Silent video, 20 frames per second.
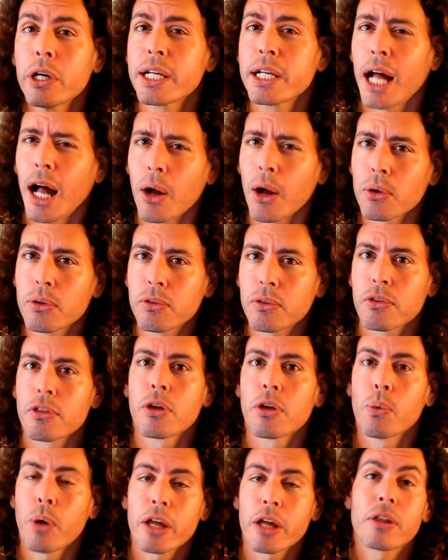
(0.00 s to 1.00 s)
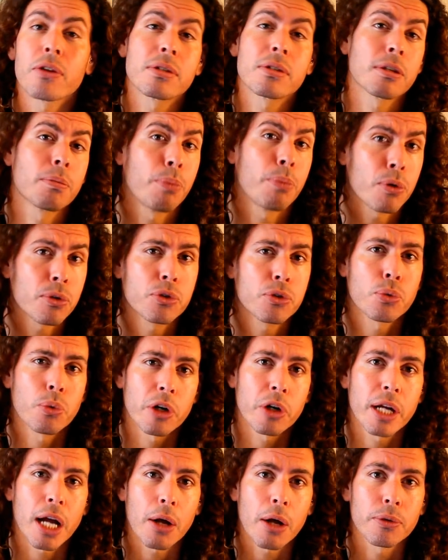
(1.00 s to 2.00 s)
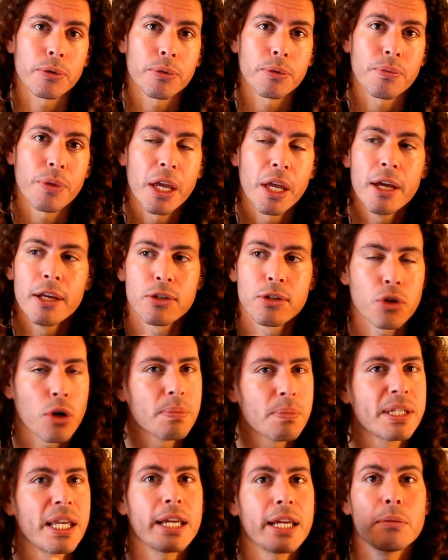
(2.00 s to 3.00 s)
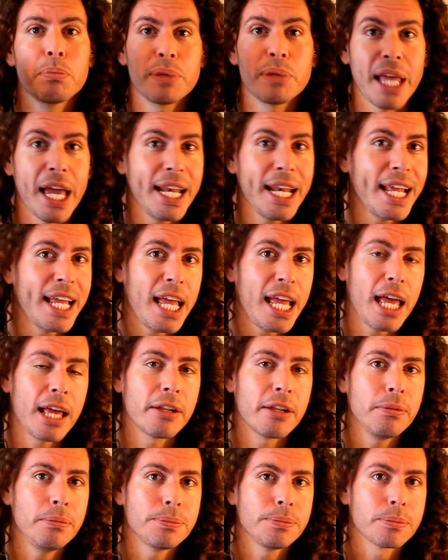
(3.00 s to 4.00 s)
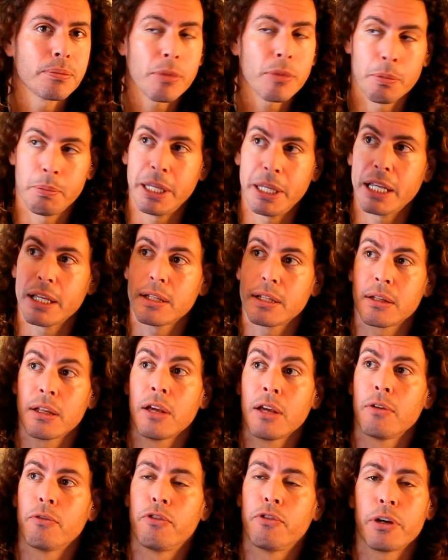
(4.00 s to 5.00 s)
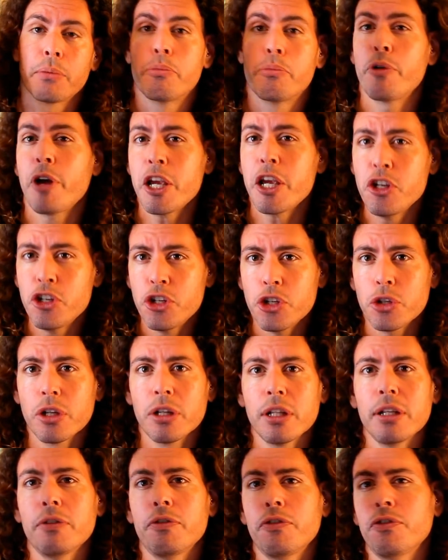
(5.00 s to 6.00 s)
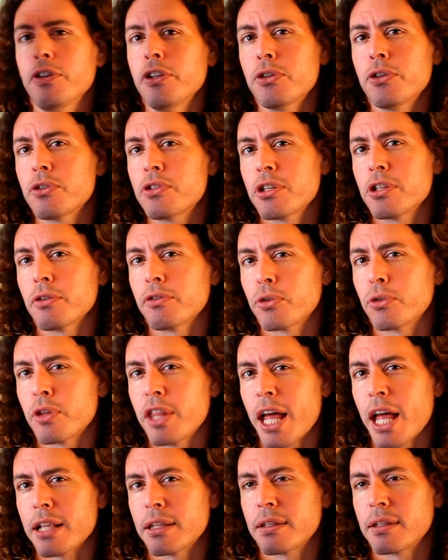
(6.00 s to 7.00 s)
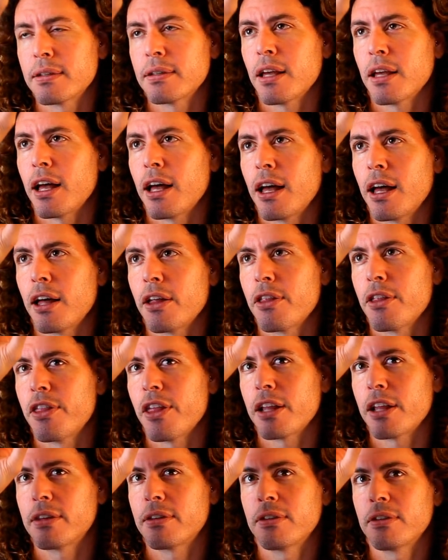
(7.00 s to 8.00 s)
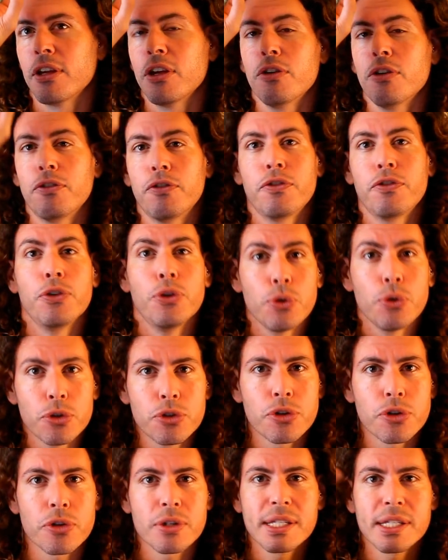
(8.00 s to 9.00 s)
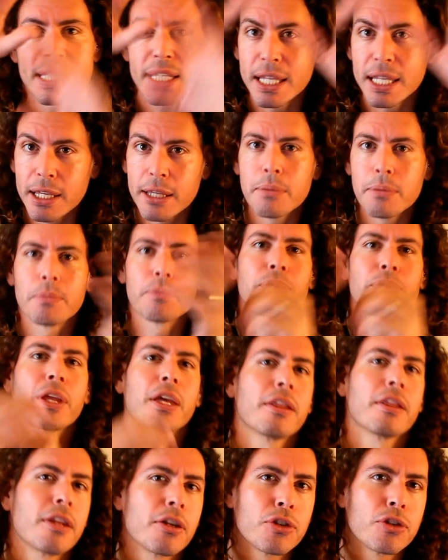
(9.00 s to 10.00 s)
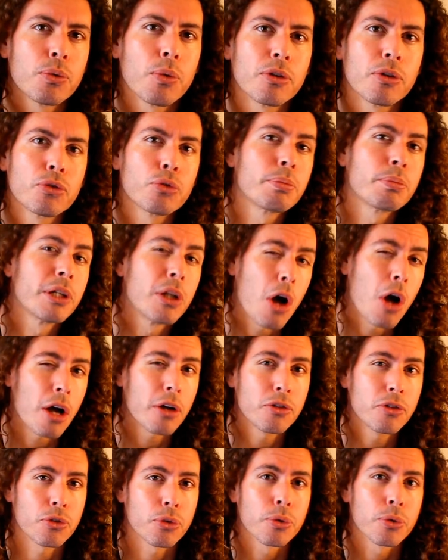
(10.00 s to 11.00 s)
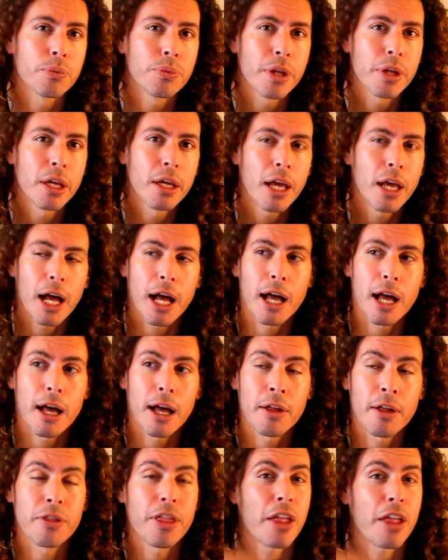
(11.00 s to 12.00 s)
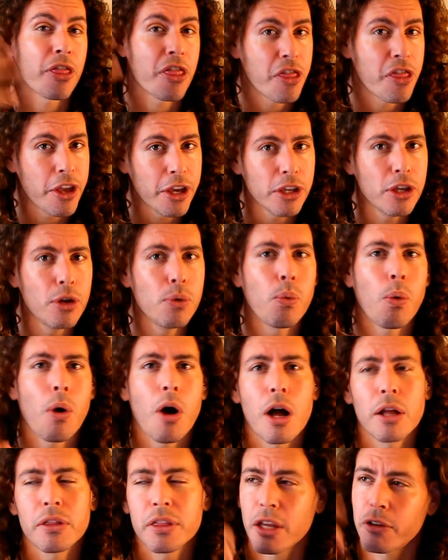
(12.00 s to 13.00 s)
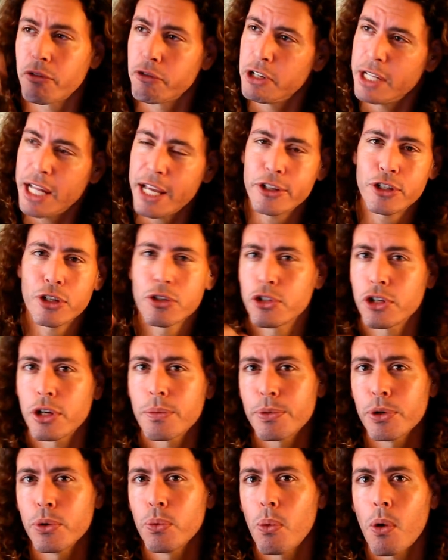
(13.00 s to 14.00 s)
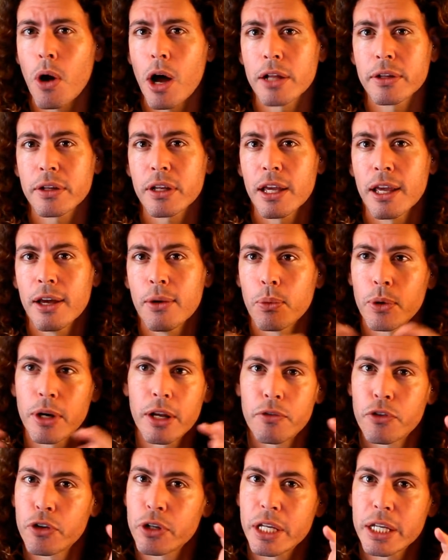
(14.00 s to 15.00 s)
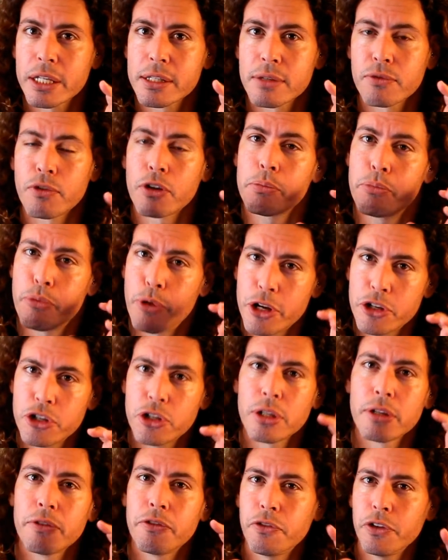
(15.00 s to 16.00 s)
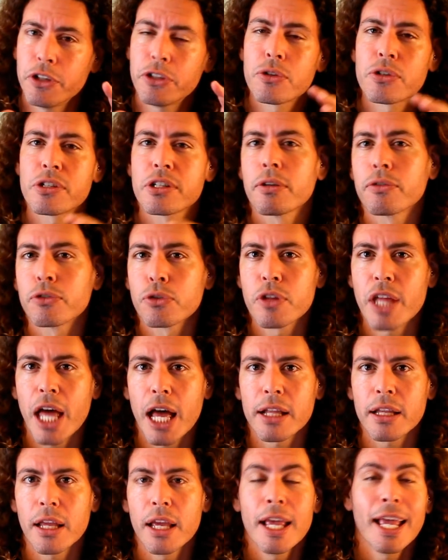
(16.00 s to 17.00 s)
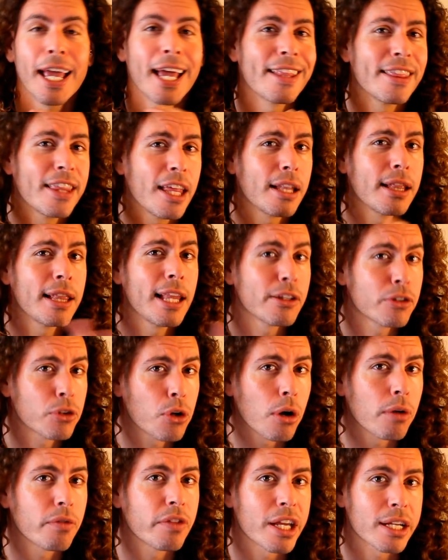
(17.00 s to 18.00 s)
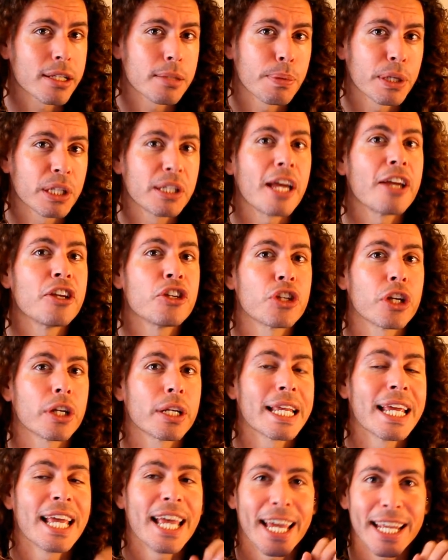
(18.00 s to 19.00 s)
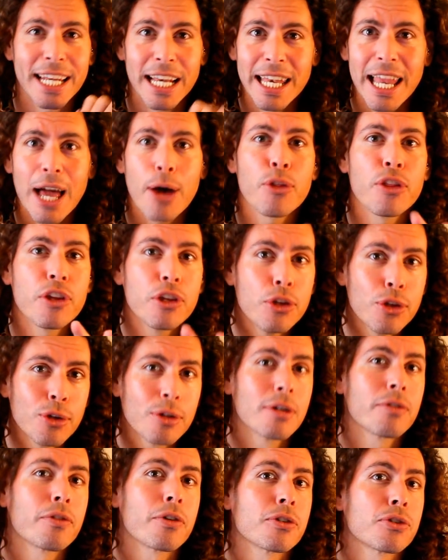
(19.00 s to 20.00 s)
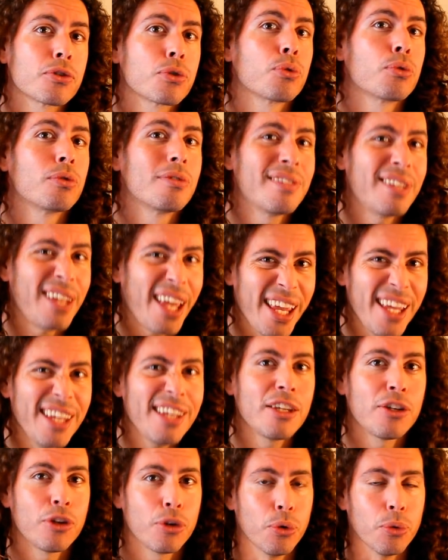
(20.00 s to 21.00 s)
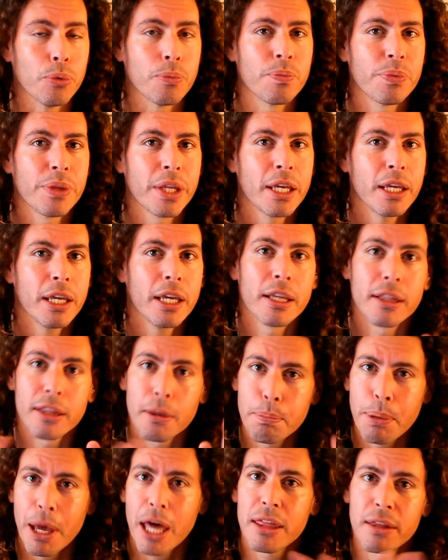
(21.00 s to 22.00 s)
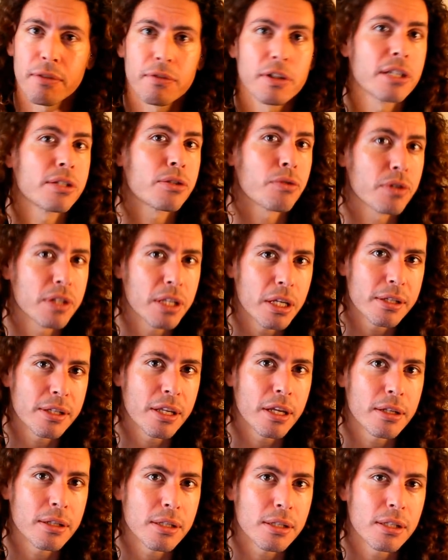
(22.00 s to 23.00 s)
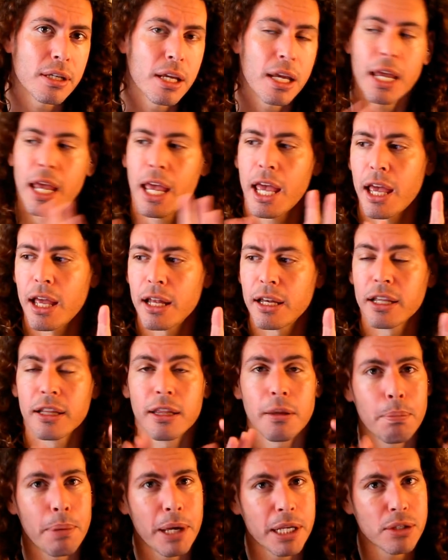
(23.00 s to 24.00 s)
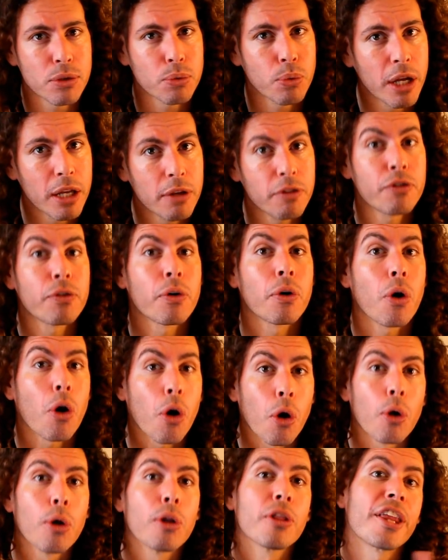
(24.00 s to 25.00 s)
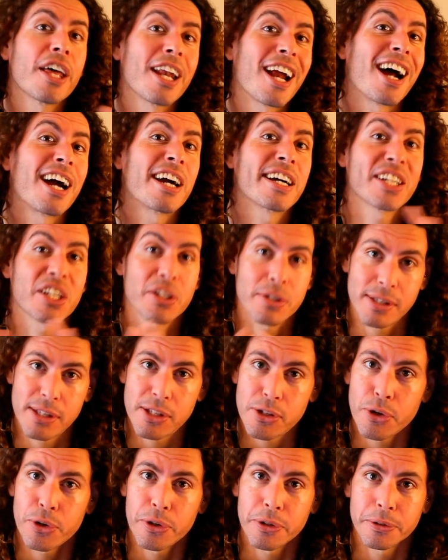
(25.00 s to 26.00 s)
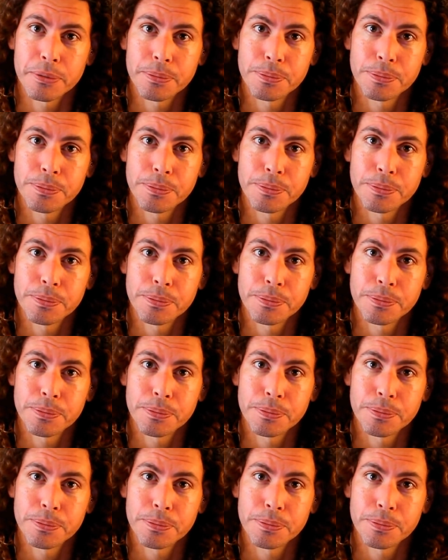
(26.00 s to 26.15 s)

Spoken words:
out the way they're supposed to work out. So I'm saying plan ahead, meaning vibrationally fit yourself to that future scheme that you want to belong to, that thing you want, that relationship you want, whatever it is, vibrationally fit yourself to that, and then let go of the expectation and allow the universe to take you in the path of least resistance and in the best way for all that are concerned.